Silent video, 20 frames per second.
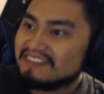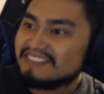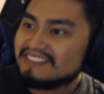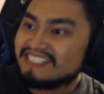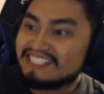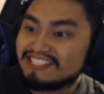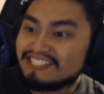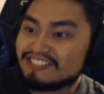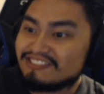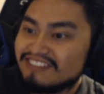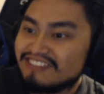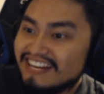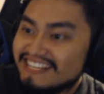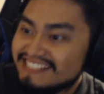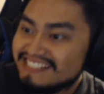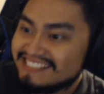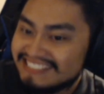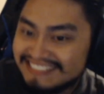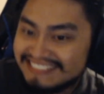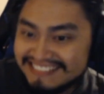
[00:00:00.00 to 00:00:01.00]
This is
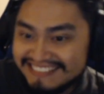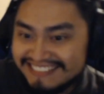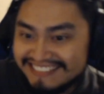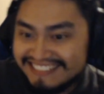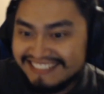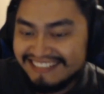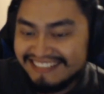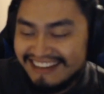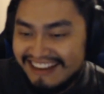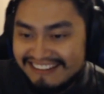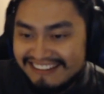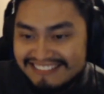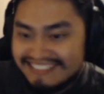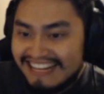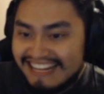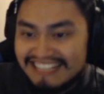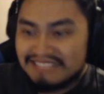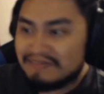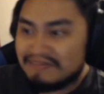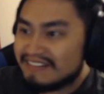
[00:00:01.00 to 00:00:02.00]
crazy. How did I
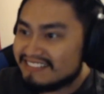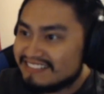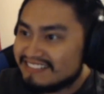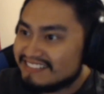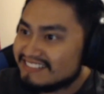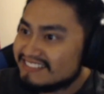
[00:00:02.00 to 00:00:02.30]
expect?